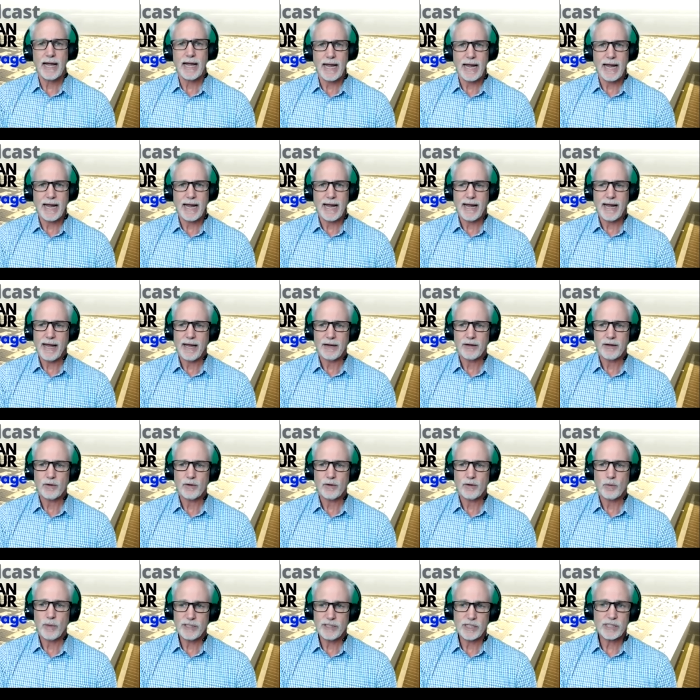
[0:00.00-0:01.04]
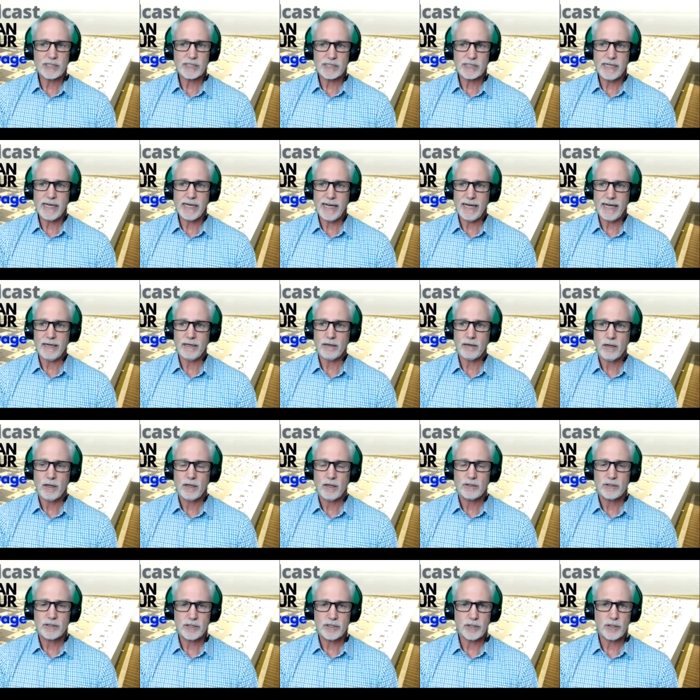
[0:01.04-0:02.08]
And we just need
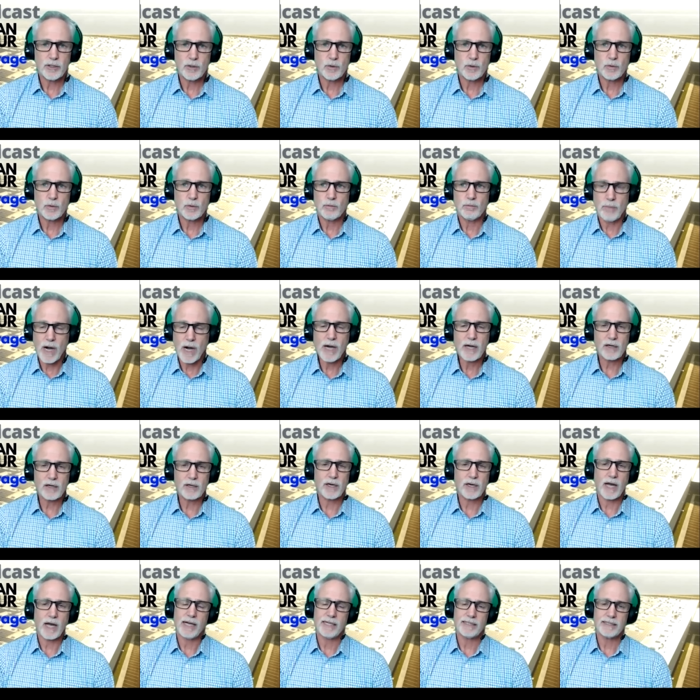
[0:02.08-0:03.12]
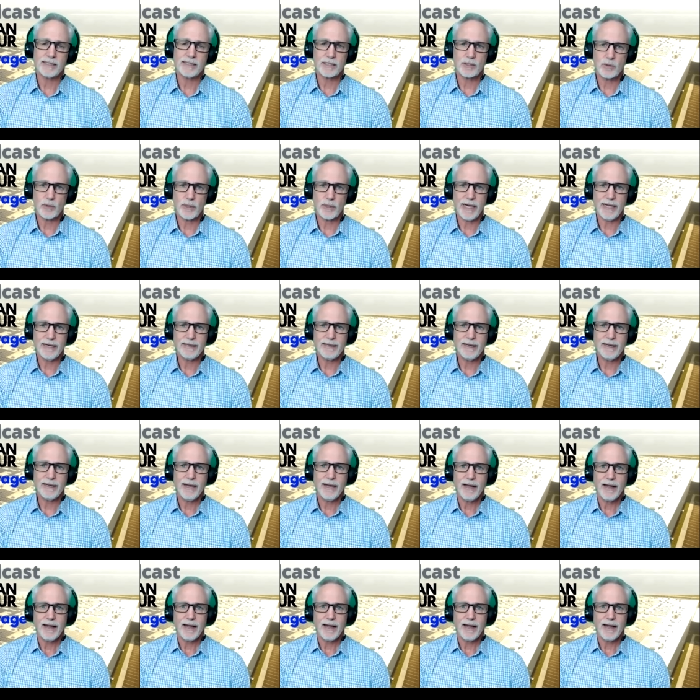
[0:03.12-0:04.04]
to modernize the grid